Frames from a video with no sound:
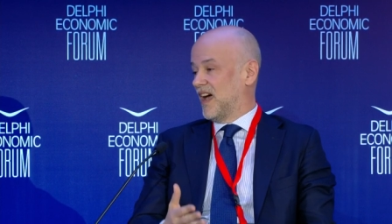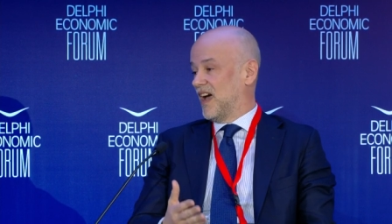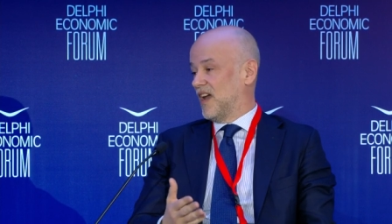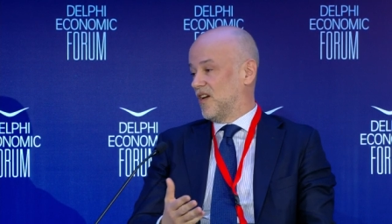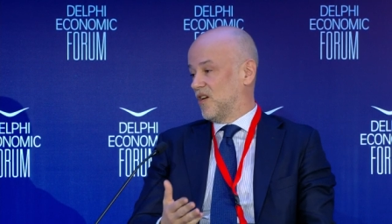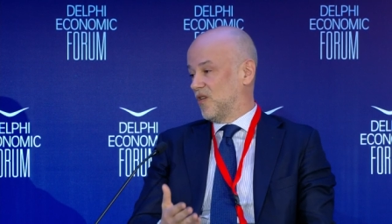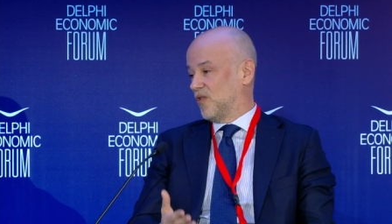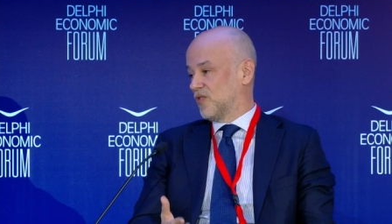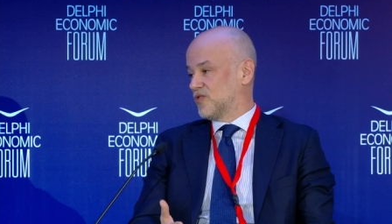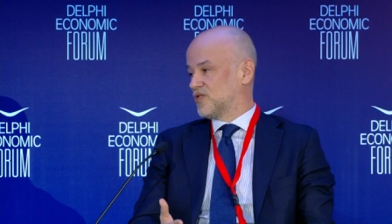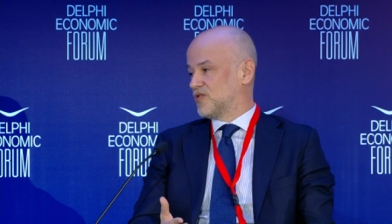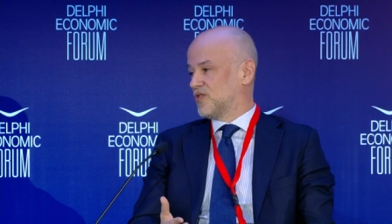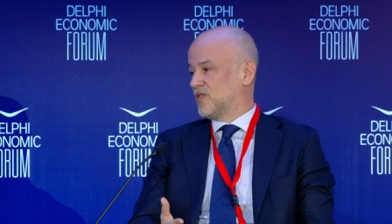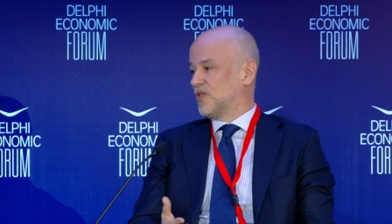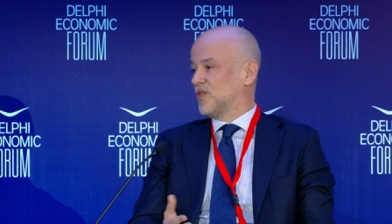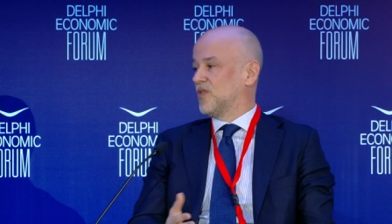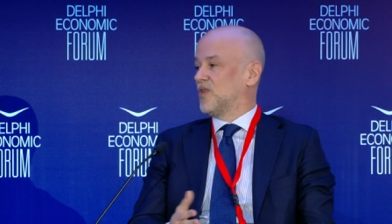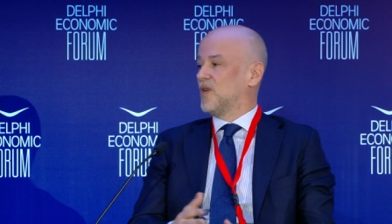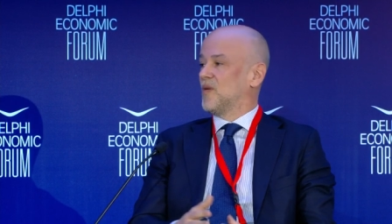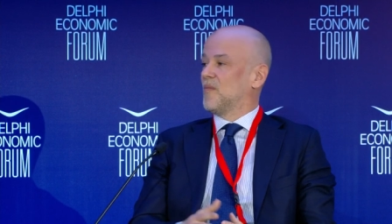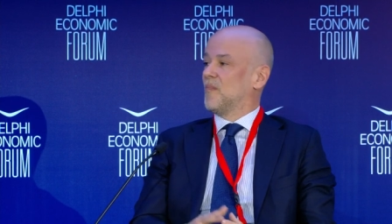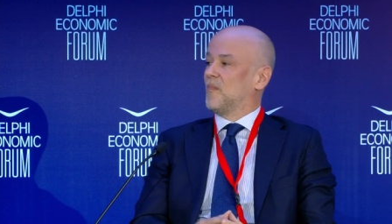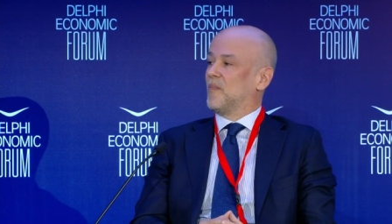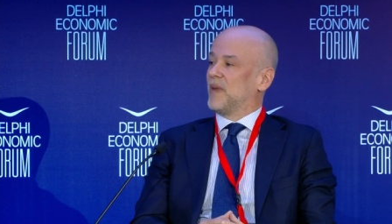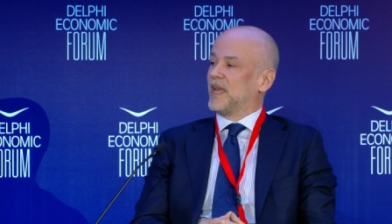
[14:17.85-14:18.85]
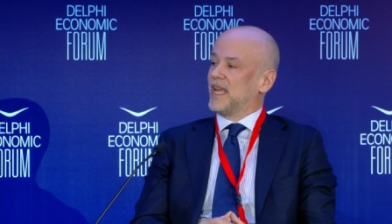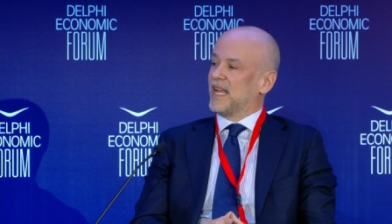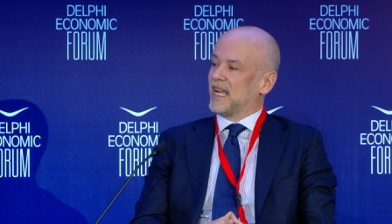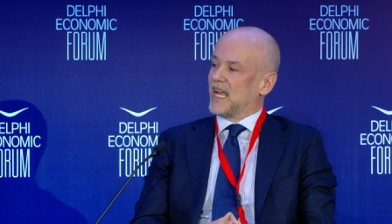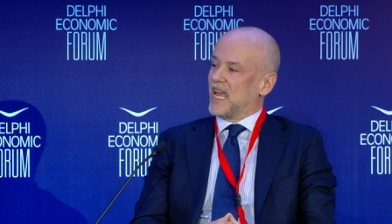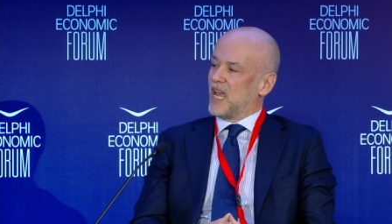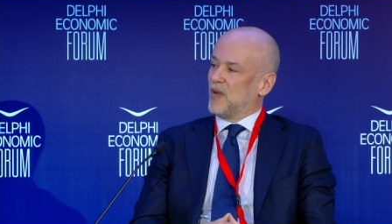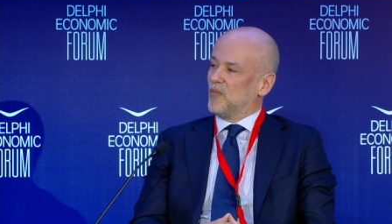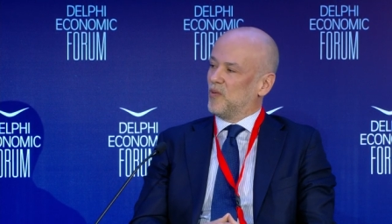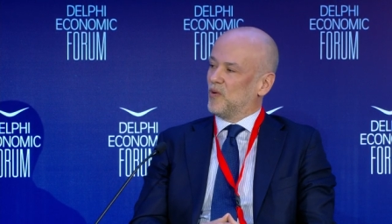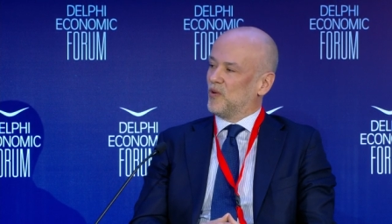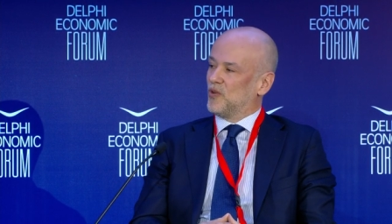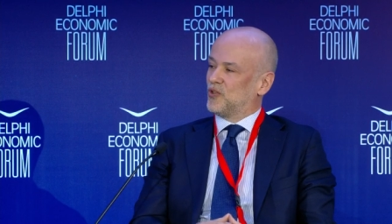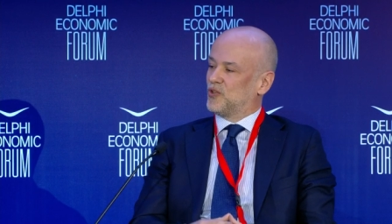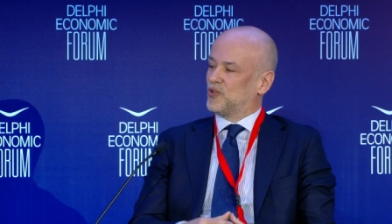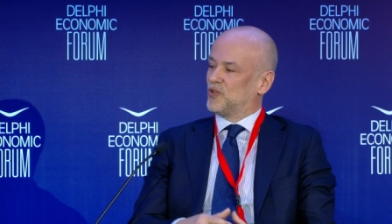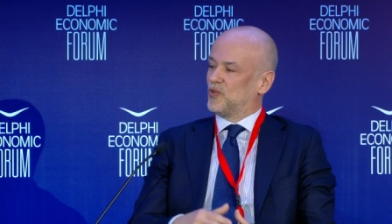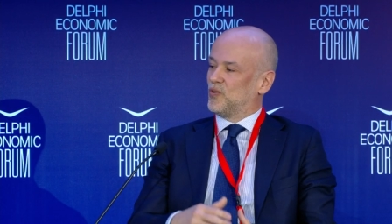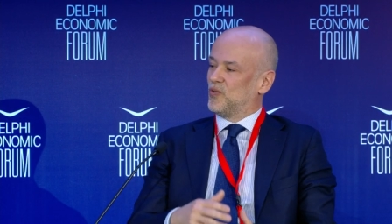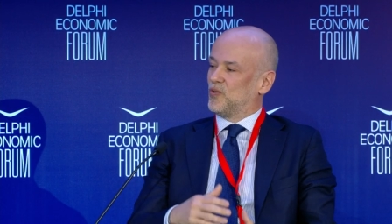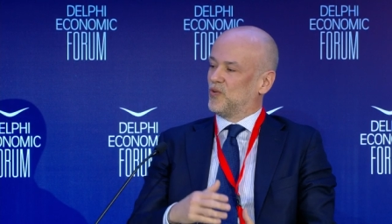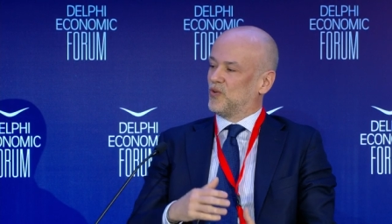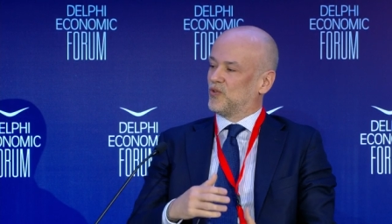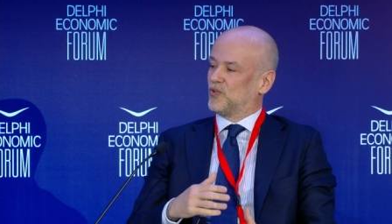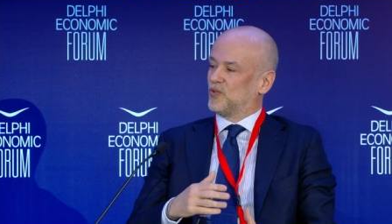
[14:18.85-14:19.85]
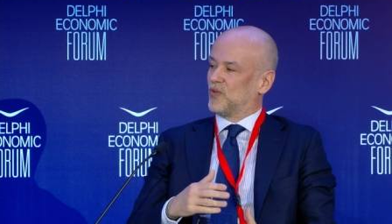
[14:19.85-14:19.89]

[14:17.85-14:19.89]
and also being able to,